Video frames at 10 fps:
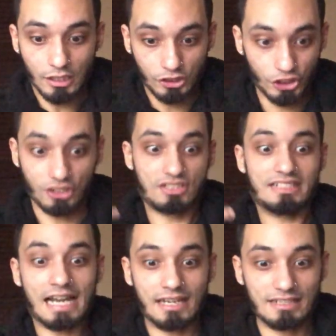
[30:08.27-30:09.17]
your
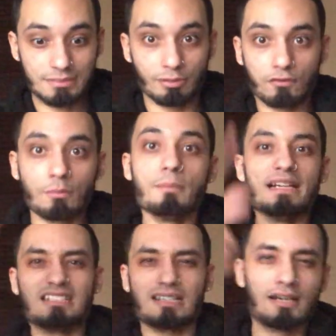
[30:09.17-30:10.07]
status but from a
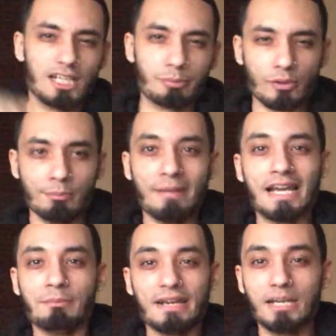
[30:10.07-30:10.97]
masonic point
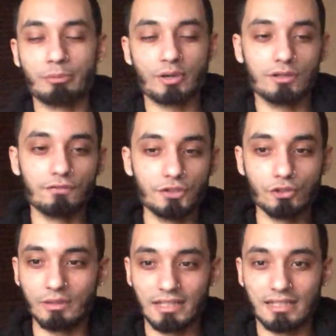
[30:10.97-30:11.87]
man-made point of view and,